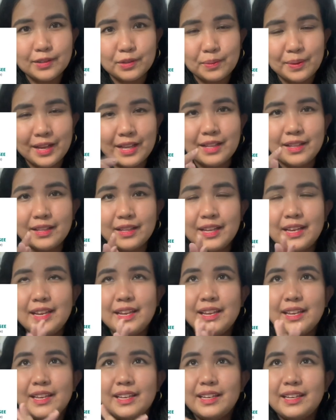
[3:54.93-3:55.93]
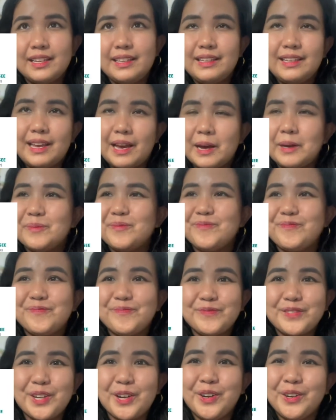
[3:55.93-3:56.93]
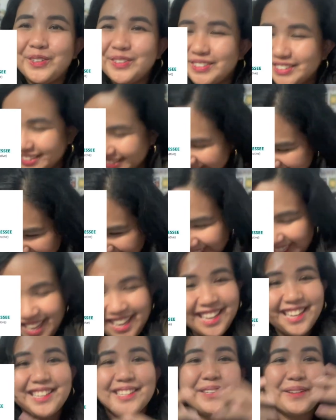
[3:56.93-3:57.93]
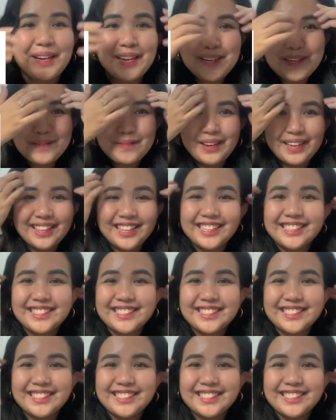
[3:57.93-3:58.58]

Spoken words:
well. Yeah, so anyway, that